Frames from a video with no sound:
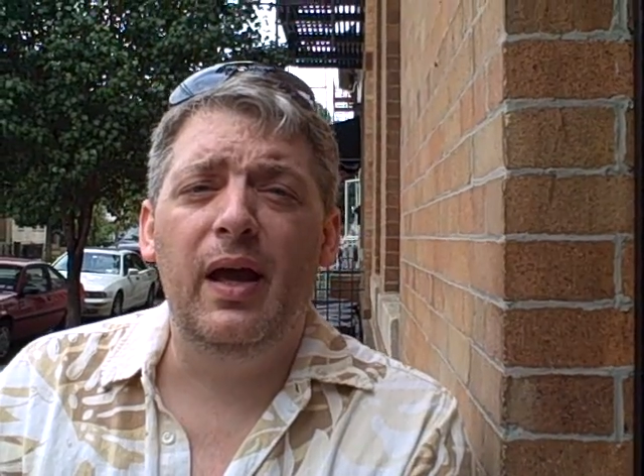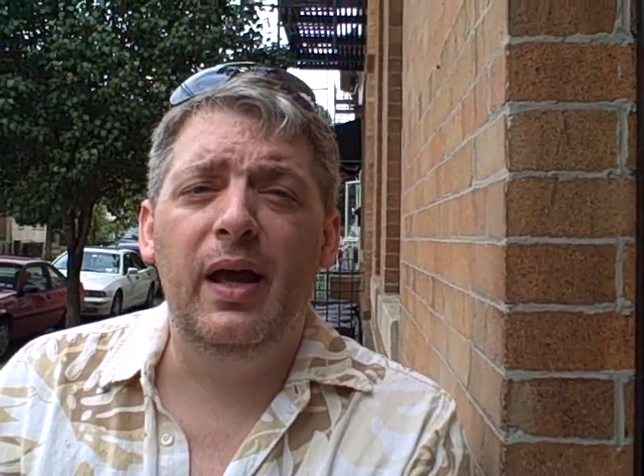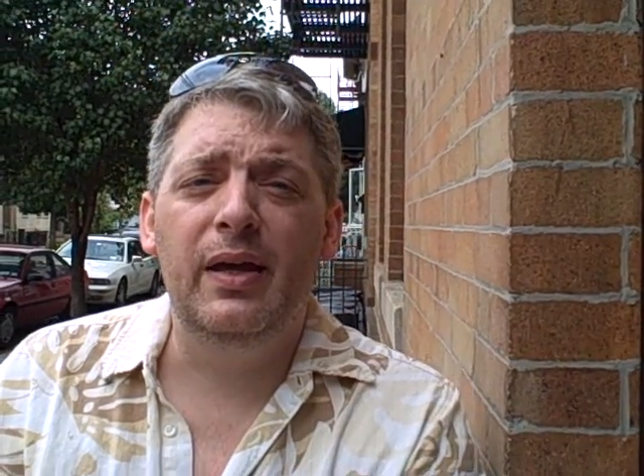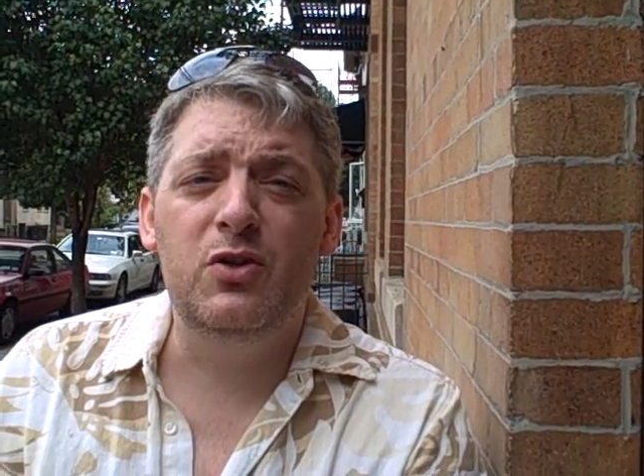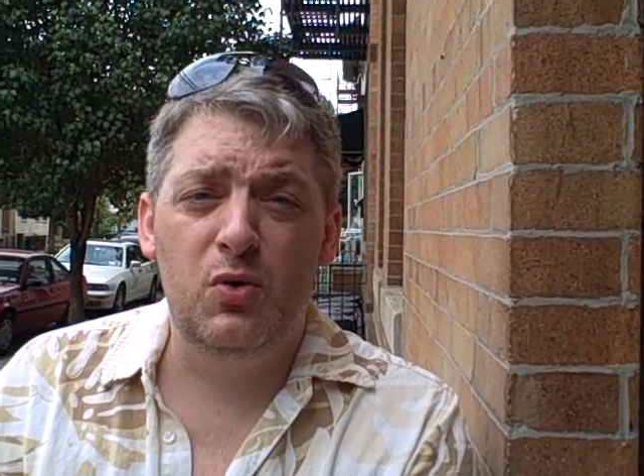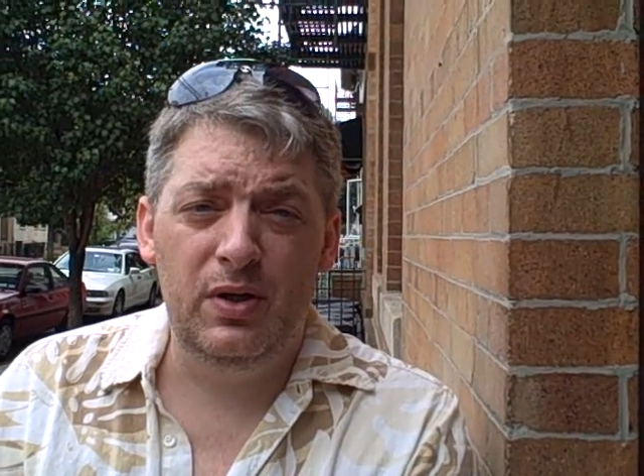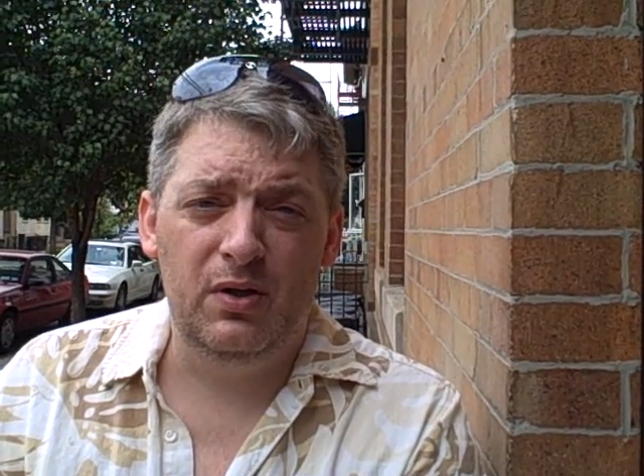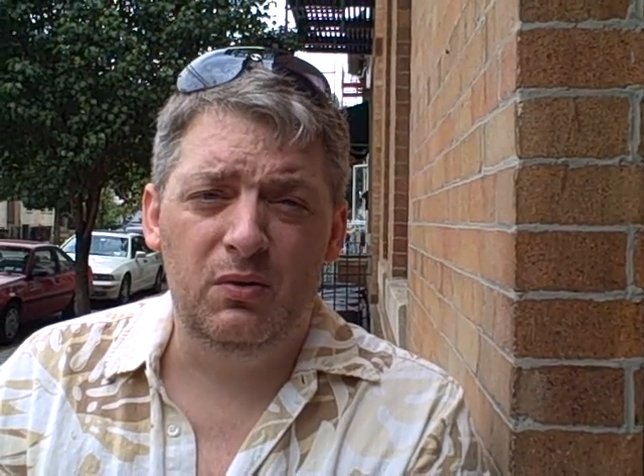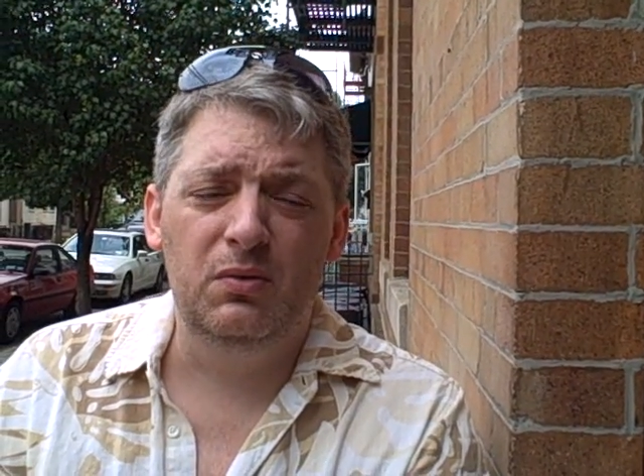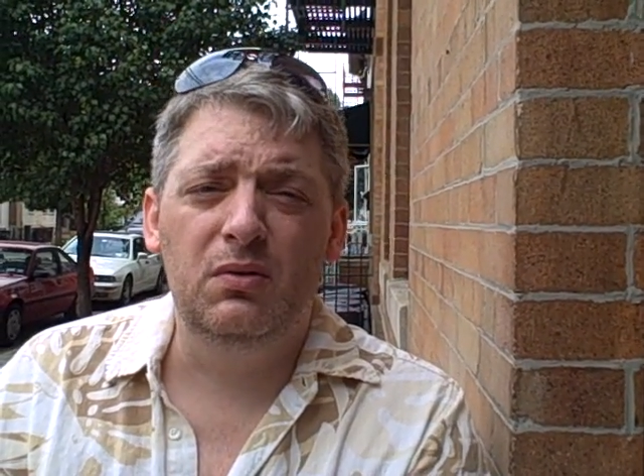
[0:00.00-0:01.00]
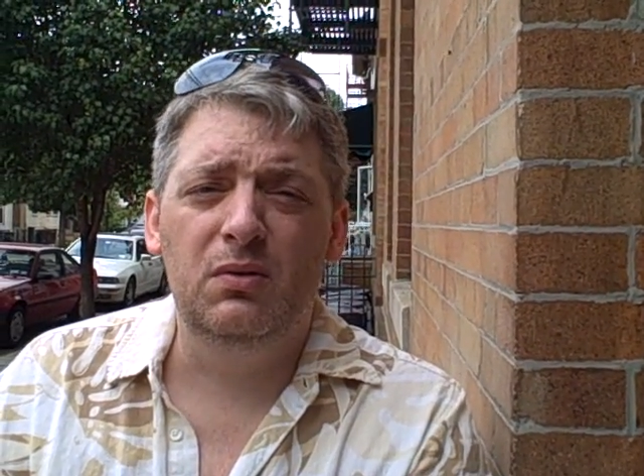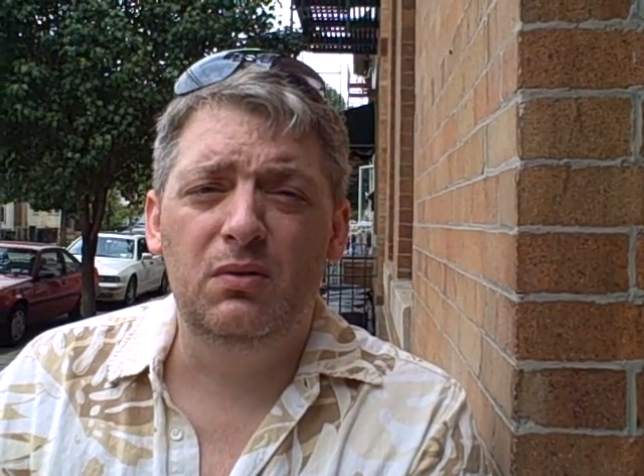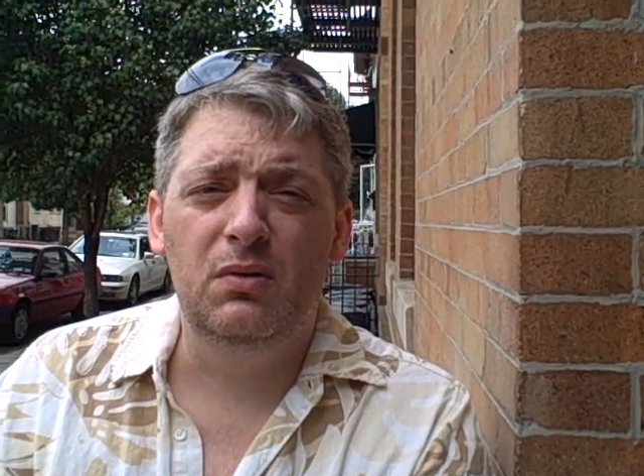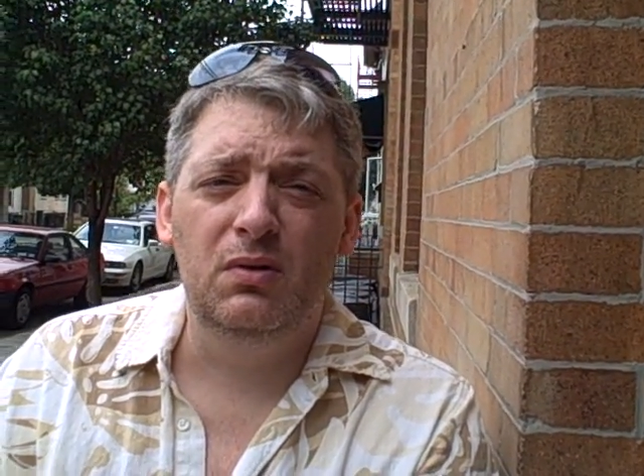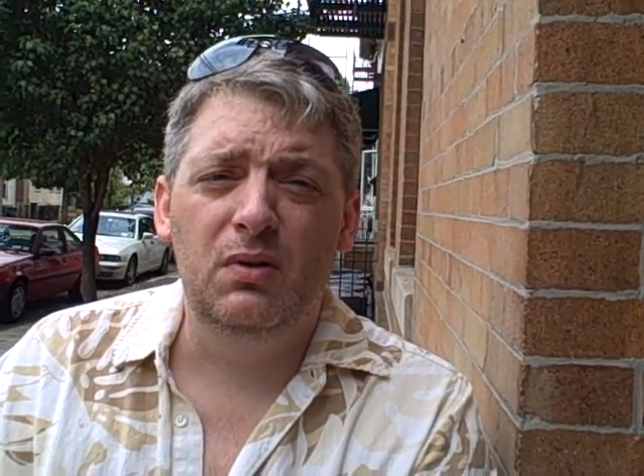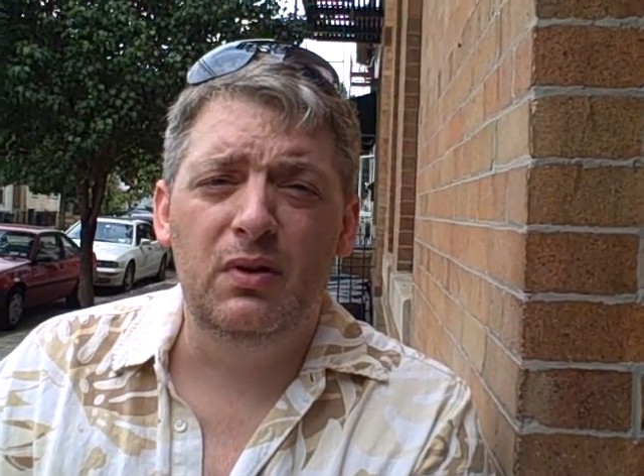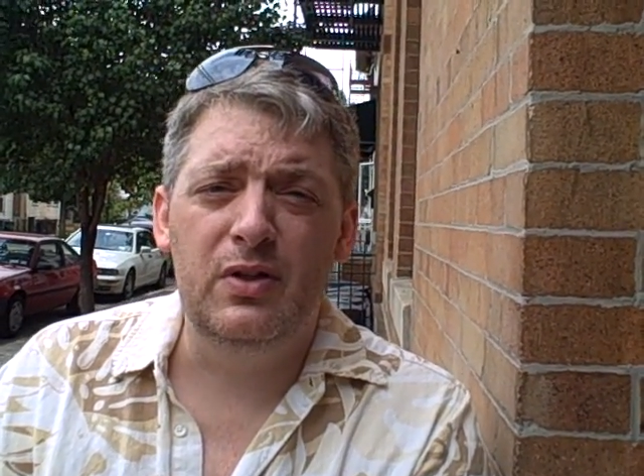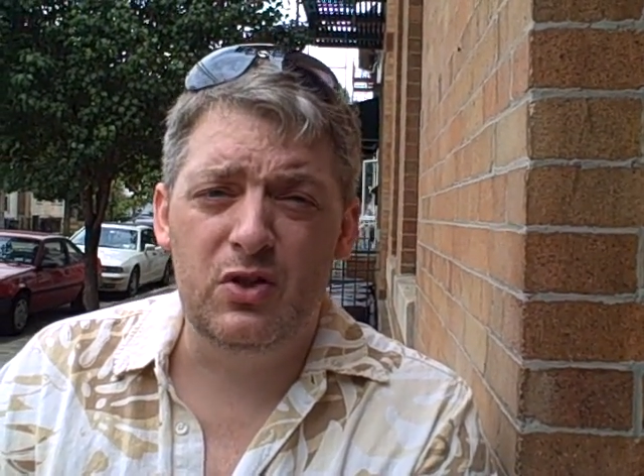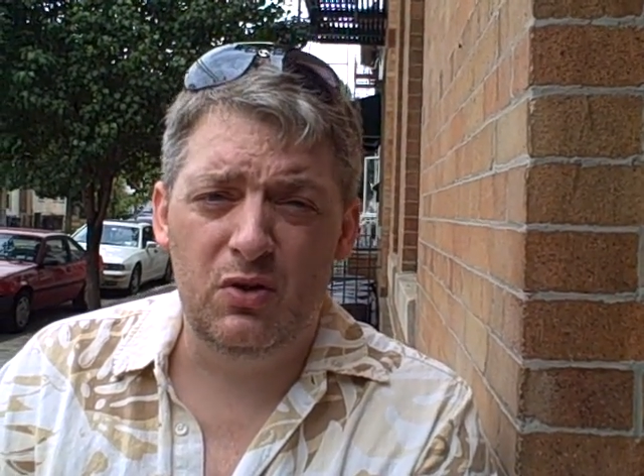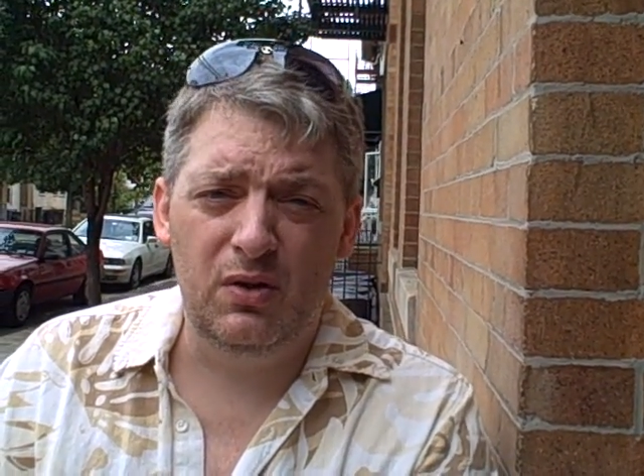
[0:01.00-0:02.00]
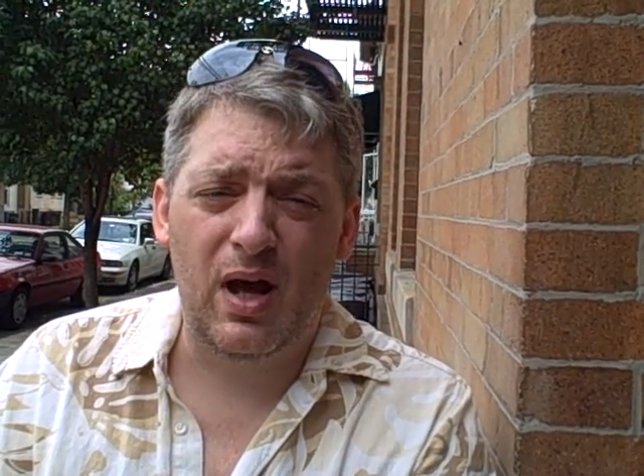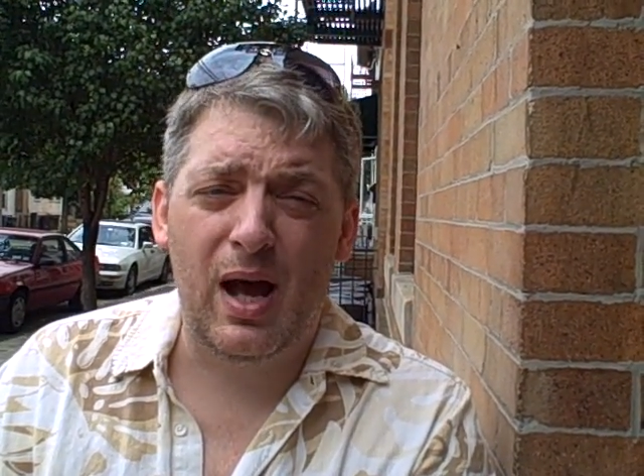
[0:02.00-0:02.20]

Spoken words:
a Treo is a good